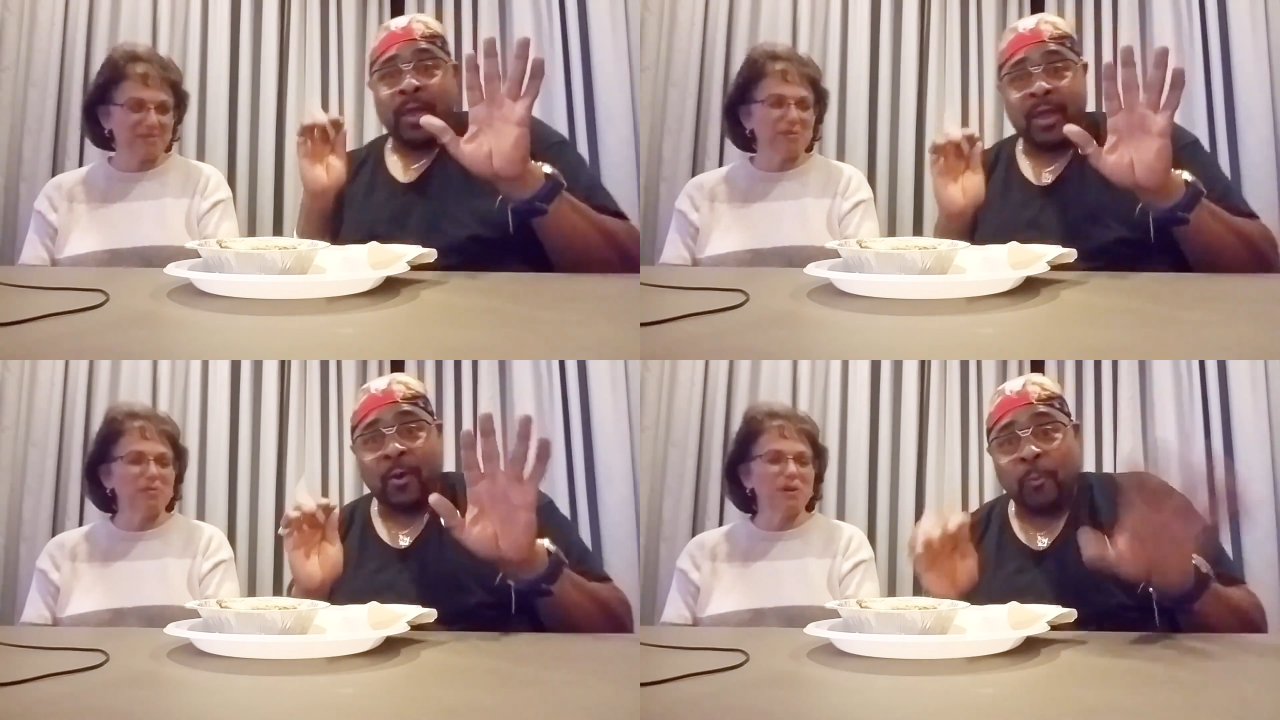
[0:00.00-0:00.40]

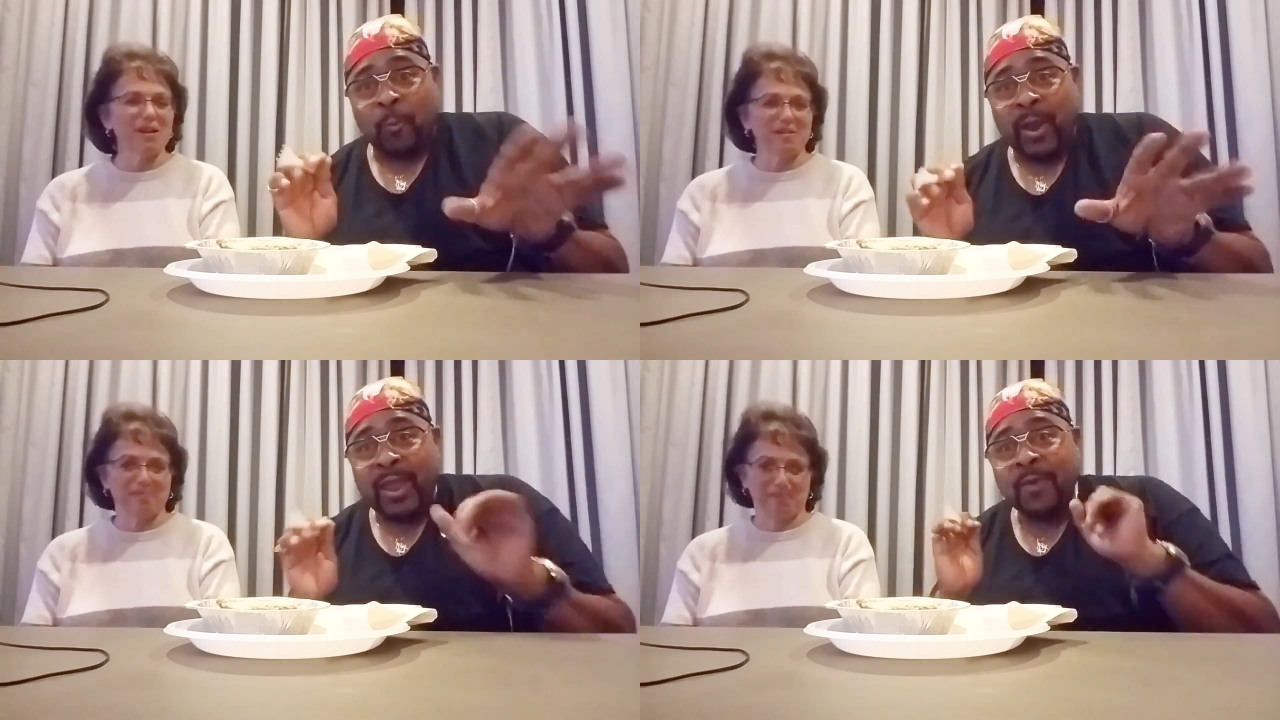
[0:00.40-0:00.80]
Speaker 1: where
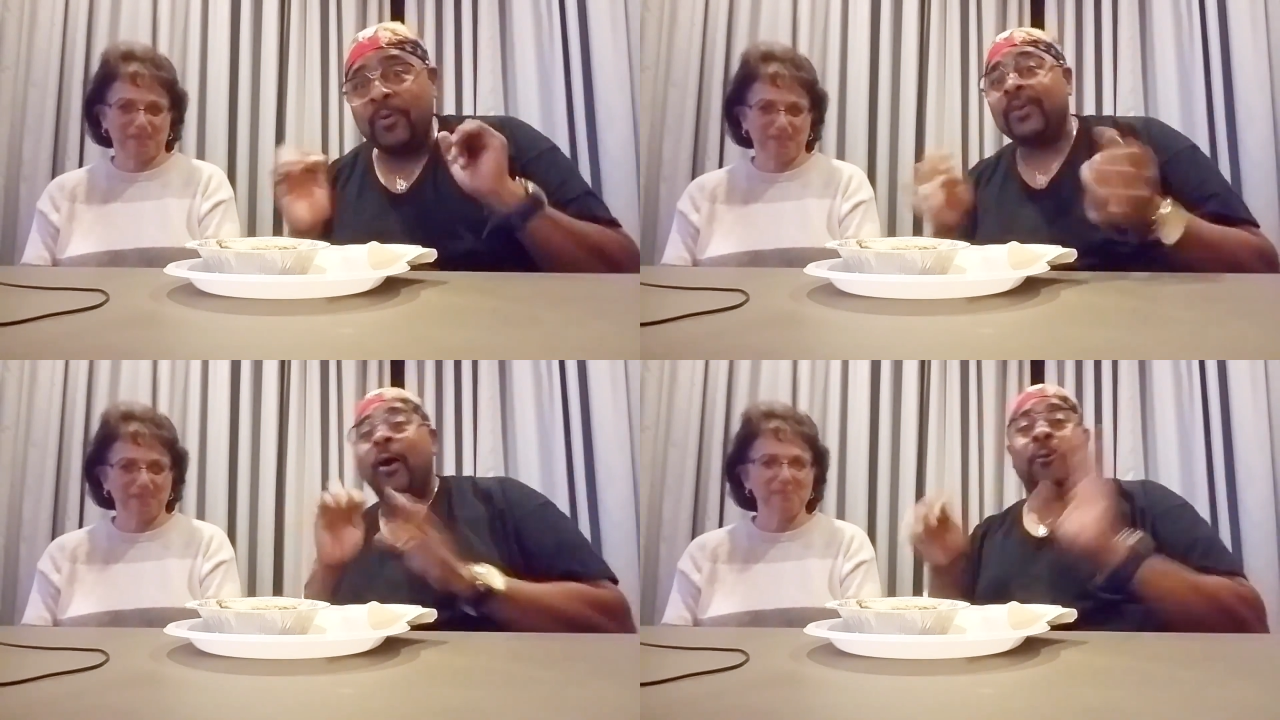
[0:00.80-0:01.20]
we
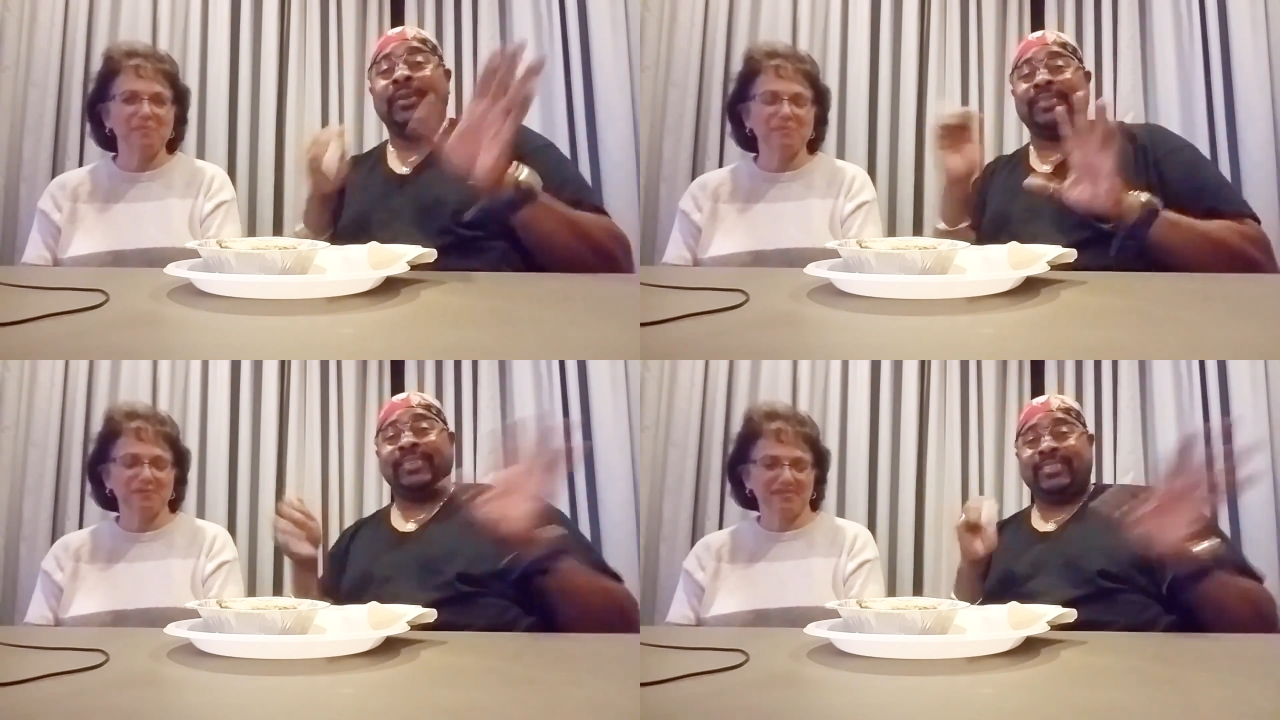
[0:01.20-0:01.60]
were
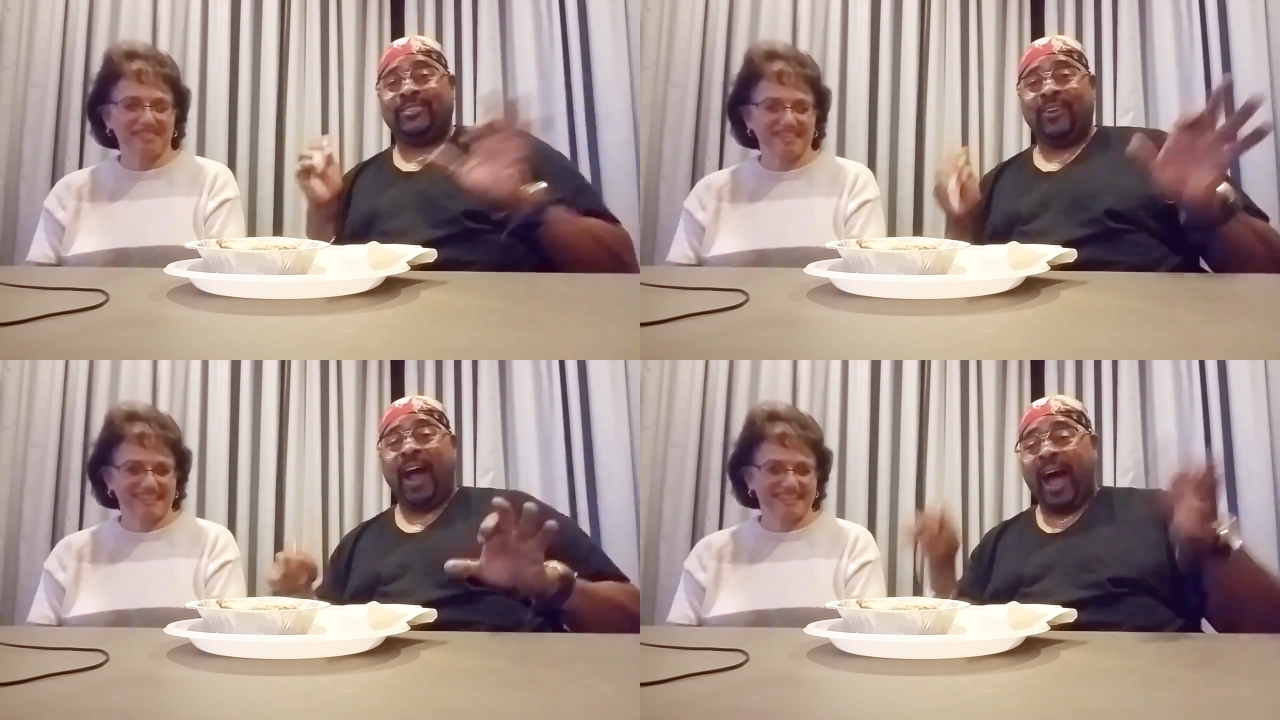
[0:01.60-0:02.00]
going to
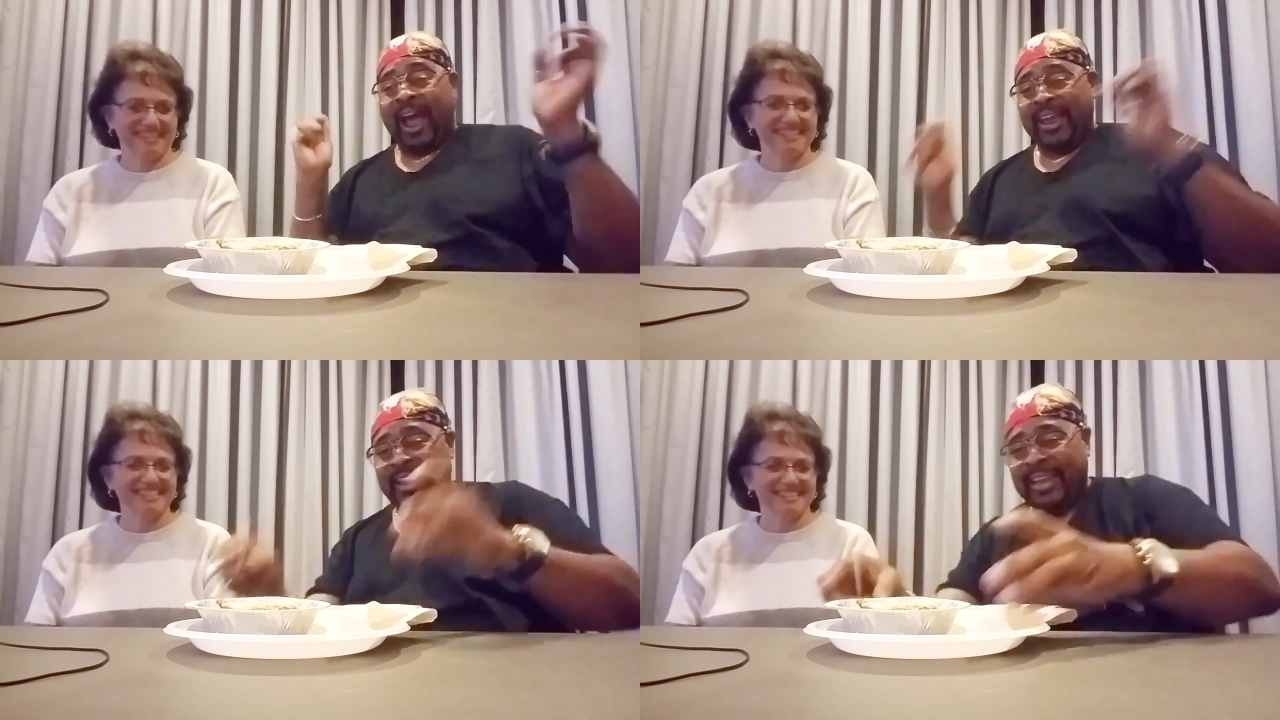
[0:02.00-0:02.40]

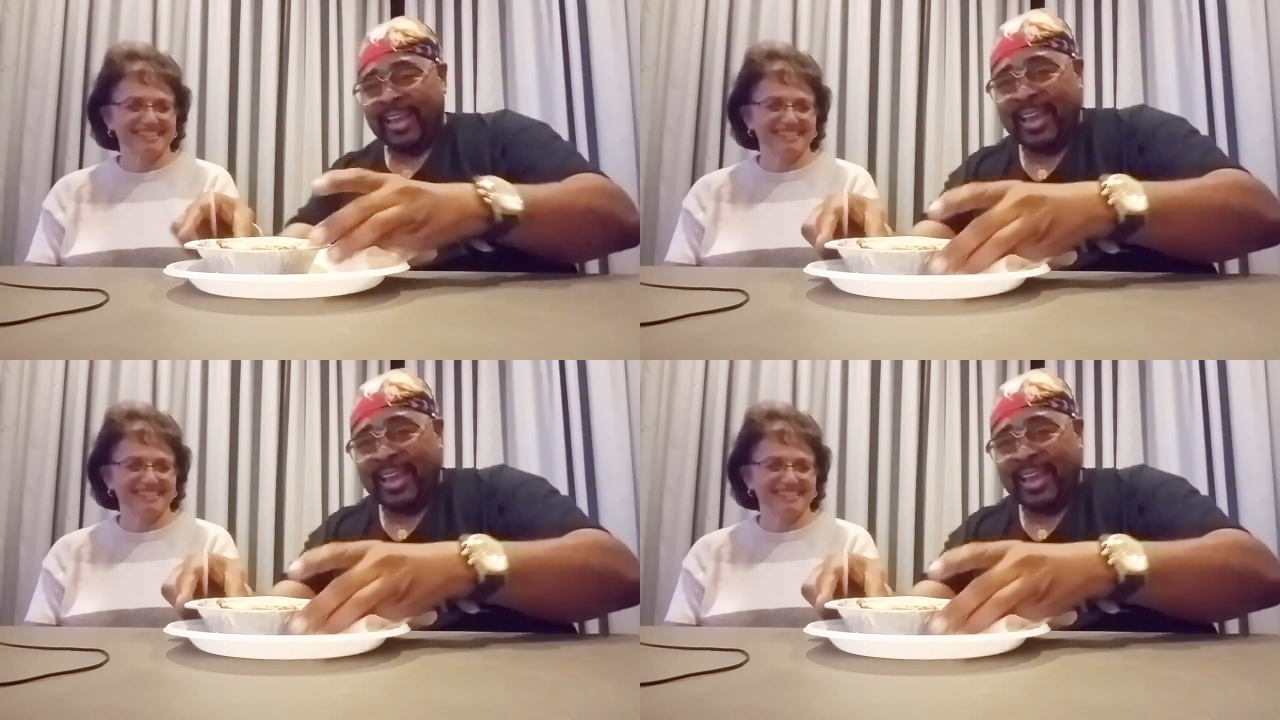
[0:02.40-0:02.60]
try